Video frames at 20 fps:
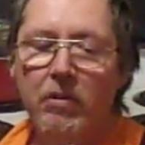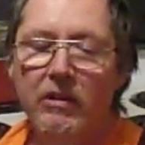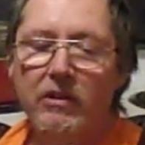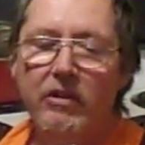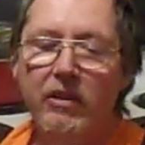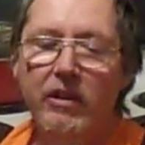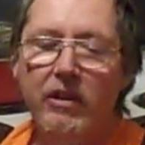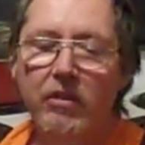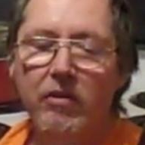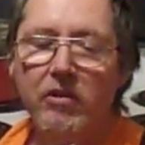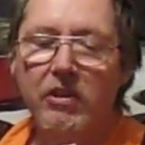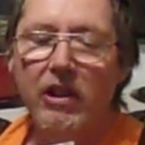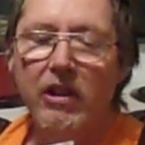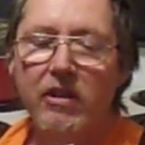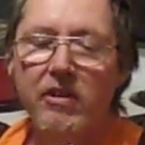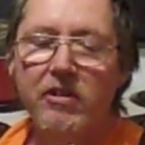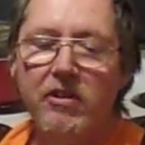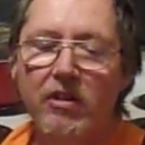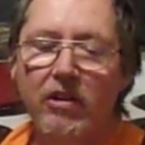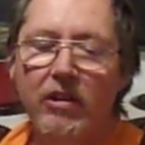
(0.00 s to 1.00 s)
Put the
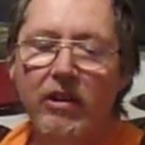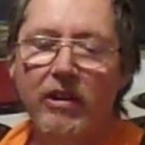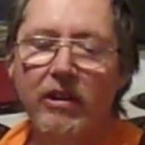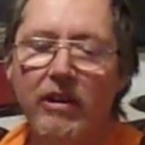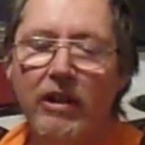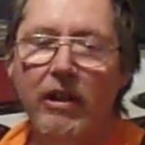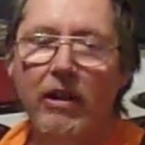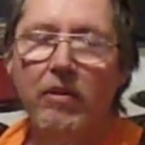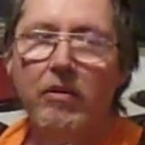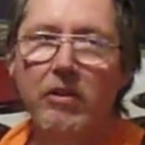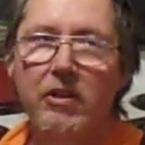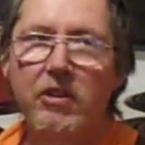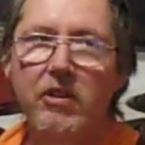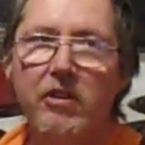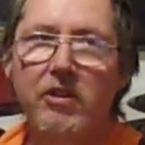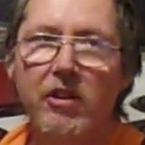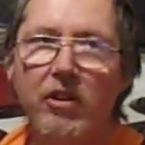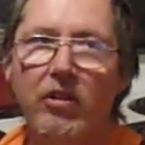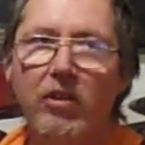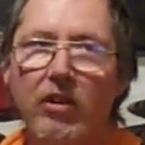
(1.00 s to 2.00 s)
utensil in there,
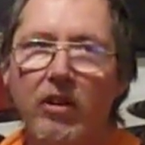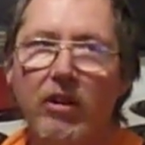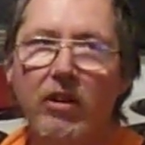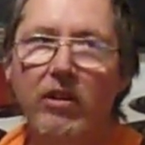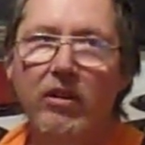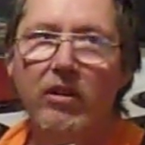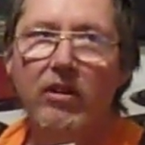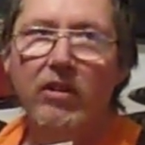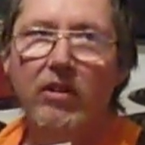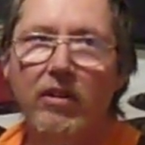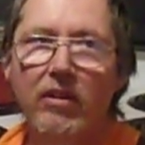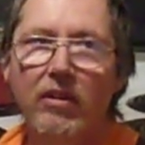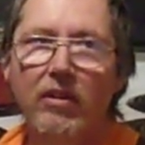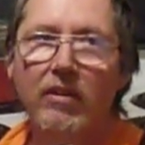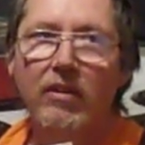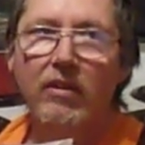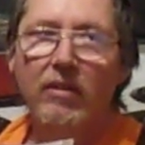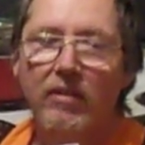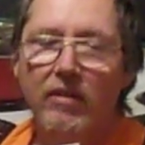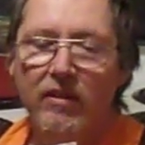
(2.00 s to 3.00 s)
which is a hook
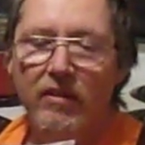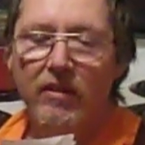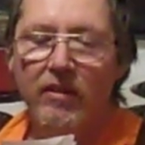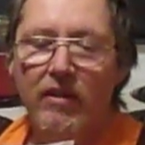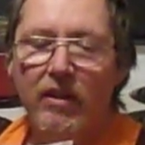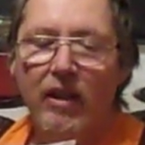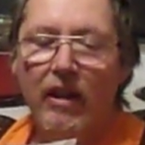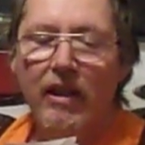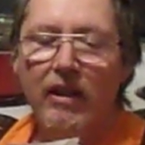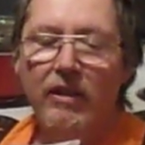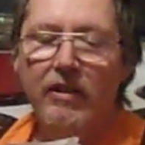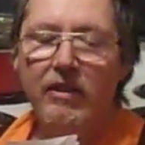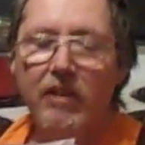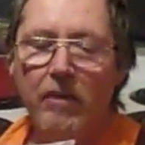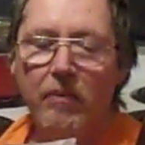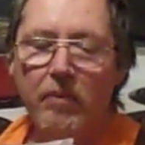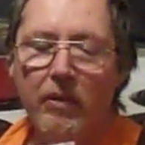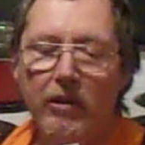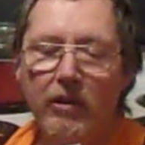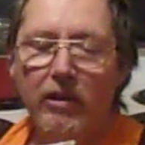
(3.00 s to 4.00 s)
I
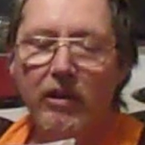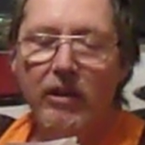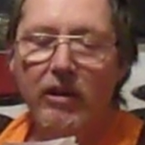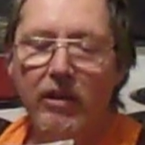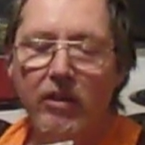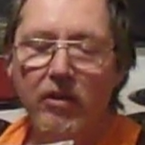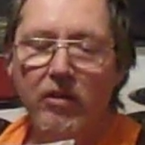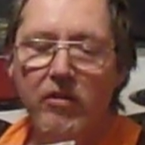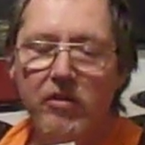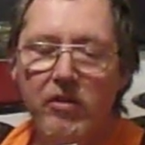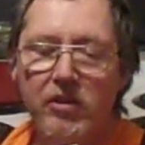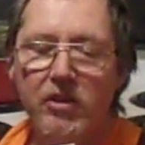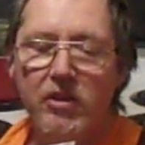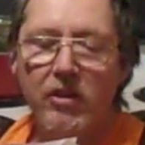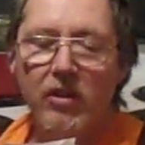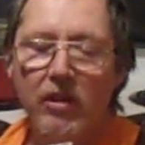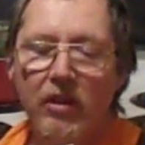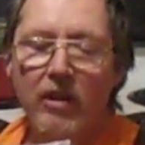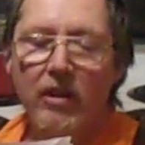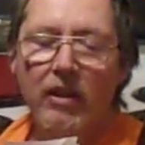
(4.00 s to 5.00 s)
typically
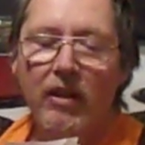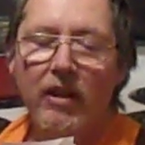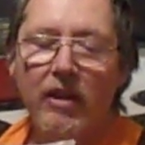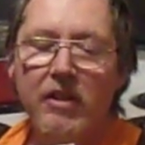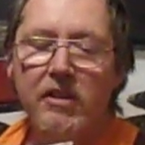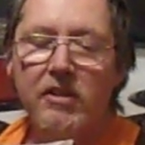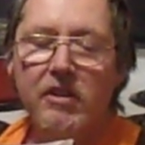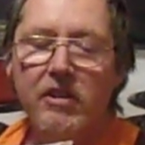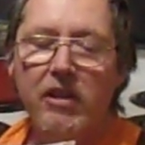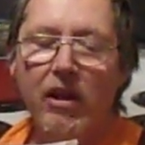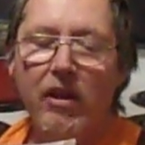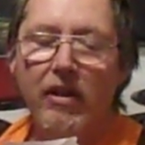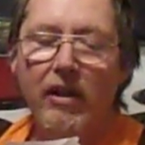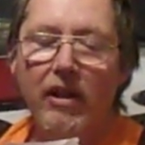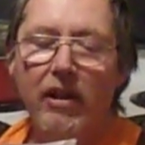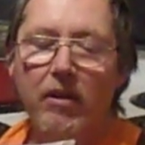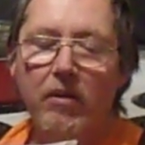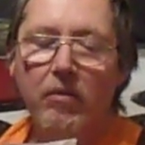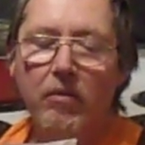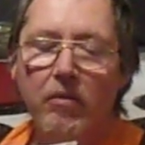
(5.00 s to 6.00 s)
use.
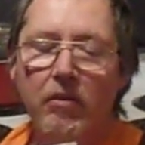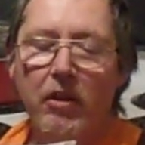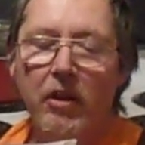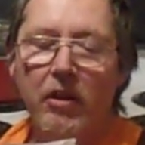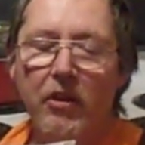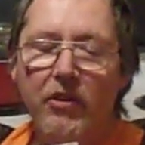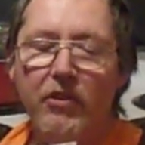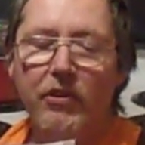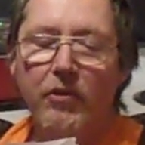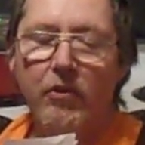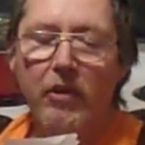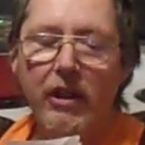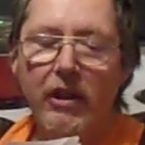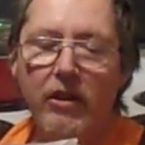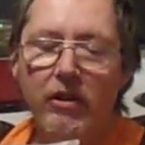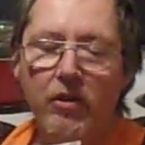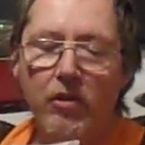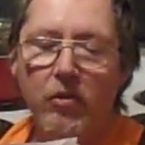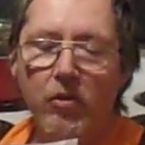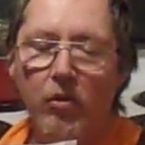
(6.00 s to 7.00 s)
Start out with
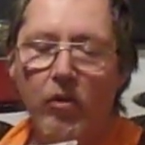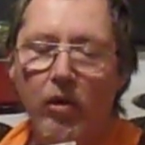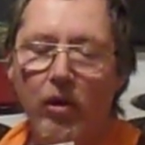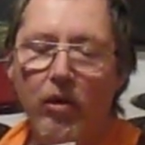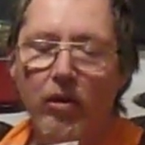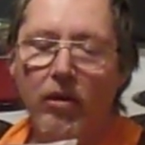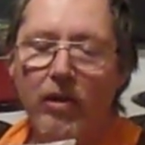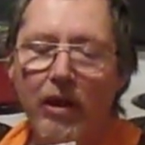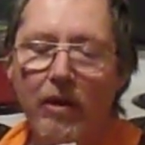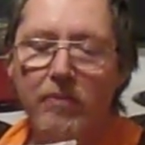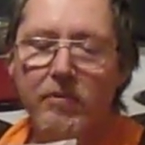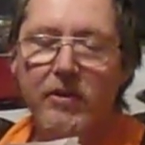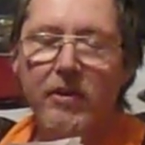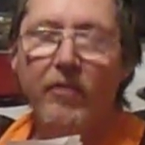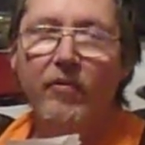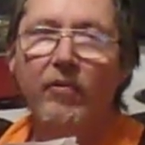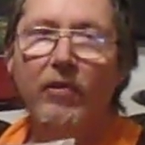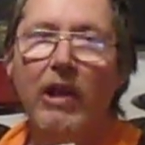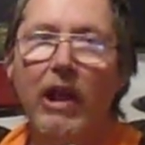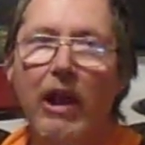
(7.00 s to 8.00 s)
3 1/4 cups
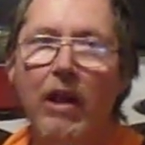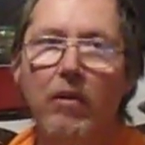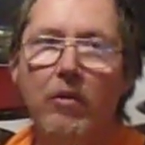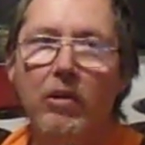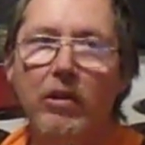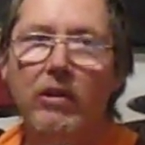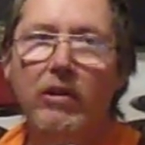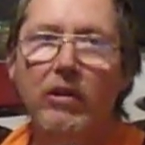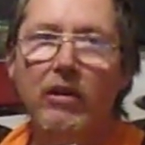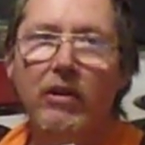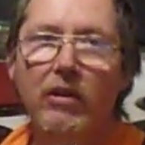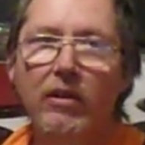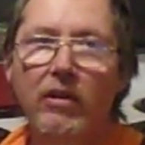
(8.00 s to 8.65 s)
of flour.